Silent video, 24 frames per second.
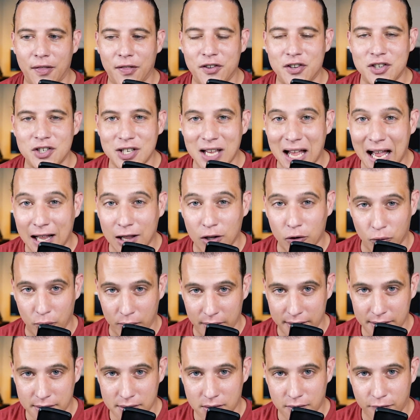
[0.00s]

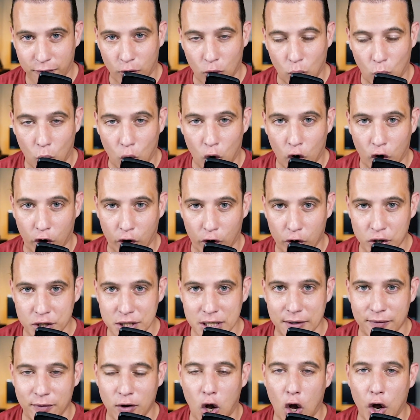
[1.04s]
salaries for workers
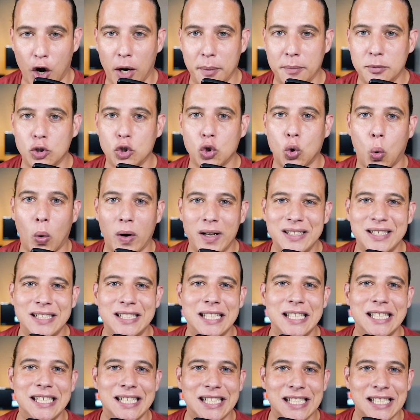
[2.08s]
have gone up
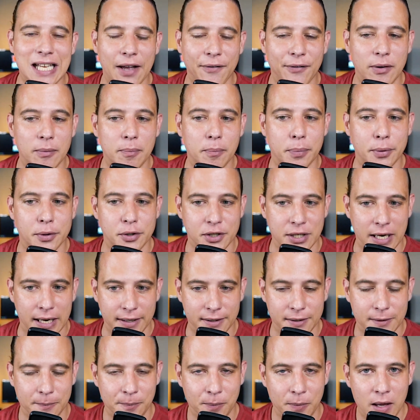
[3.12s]

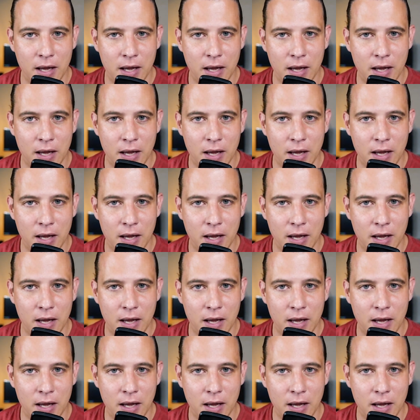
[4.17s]
27%.